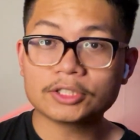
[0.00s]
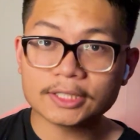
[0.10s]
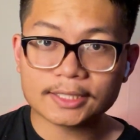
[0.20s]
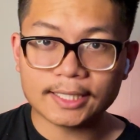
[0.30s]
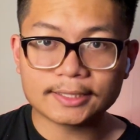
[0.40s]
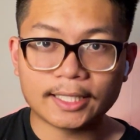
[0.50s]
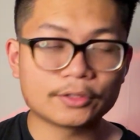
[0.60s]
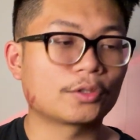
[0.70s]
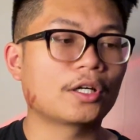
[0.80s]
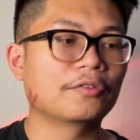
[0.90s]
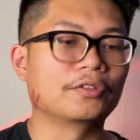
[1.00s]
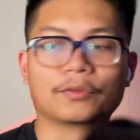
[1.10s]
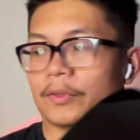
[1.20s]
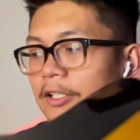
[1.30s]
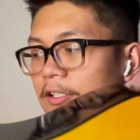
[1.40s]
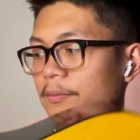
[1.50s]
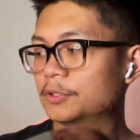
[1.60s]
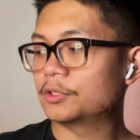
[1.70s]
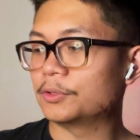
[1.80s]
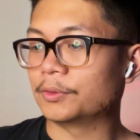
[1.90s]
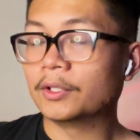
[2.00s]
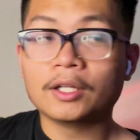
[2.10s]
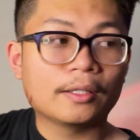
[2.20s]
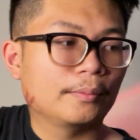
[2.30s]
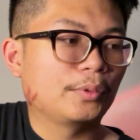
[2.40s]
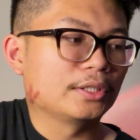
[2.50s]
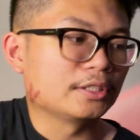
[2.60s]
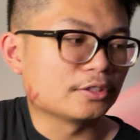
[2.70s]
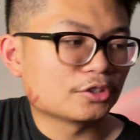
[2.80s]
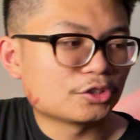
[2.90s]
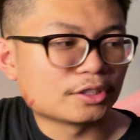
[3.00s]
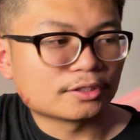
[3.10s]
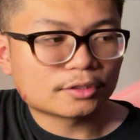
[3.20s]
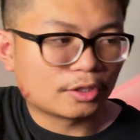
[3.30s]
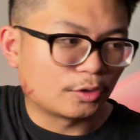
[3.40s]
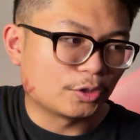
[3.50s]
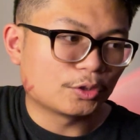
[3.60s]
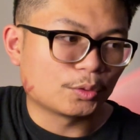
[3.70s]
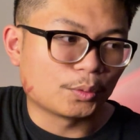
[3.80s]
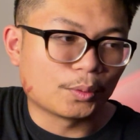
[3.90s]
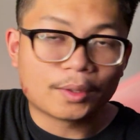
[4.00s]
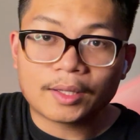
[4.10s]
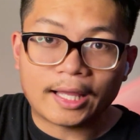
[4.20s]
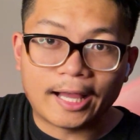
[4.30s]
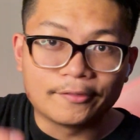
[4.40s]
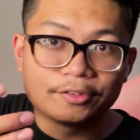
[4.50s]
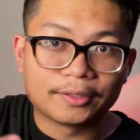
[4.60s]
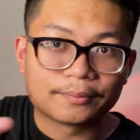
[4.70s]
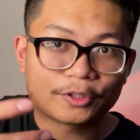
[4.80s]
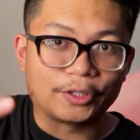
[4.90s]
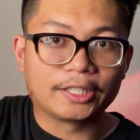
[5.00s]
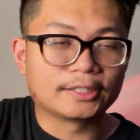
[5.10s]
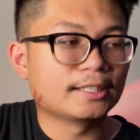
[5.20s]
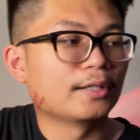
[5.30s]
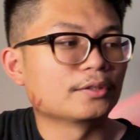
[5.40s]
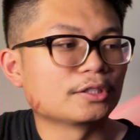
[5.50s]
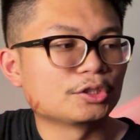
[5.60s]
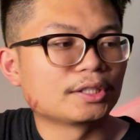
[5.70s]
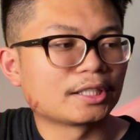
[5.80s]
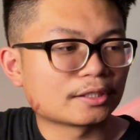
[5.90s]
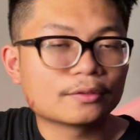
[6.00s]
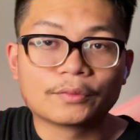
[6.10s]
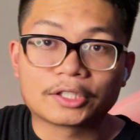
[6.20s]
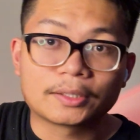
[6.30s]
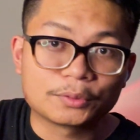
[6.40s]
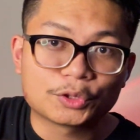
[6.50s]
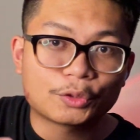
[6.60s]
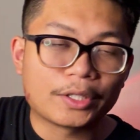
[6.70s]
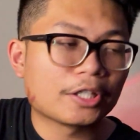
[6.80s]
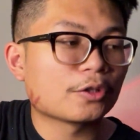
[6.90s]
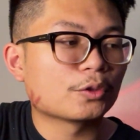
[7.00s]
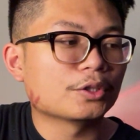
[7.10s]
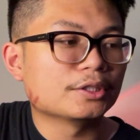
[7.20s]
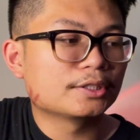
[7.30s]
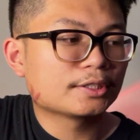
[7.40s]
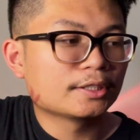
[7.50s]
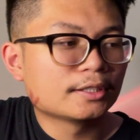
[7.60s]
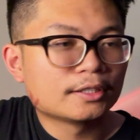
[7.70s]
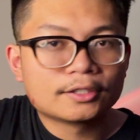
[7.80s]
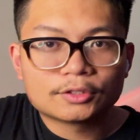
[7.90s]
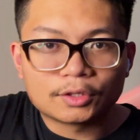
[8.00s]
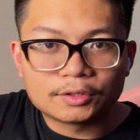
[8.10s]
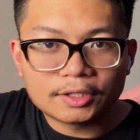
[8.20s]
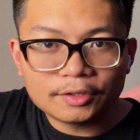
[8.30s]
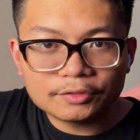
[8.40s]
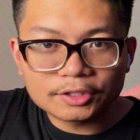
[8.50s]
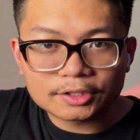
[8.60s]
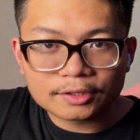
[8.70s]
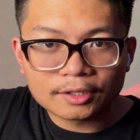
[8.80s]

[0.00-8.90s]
just less height to cover when it comes to pressing strings in order to have them create a sound that you like when it comes to creating chords. So instead of just